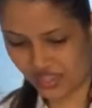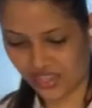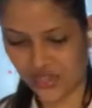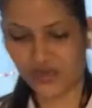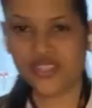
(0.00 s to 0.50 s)

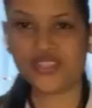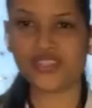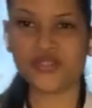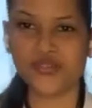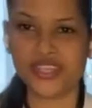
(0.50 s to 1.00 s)
And you want to
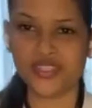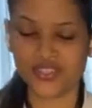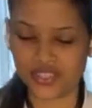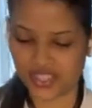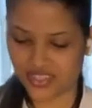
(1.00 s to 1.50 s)
just
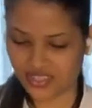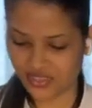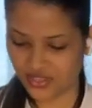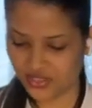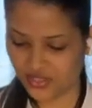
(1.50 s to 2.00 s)
arrange these
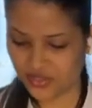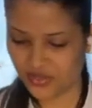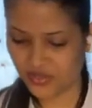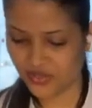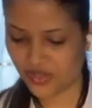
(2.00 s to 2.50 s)

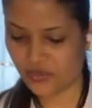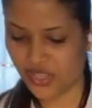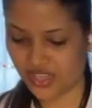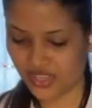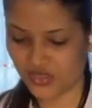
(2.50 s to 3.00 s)
onto your
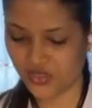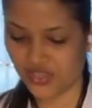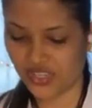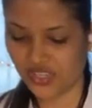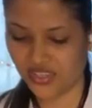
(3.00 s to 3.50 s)
baking
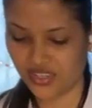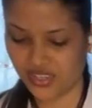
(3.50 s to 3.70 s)
tray,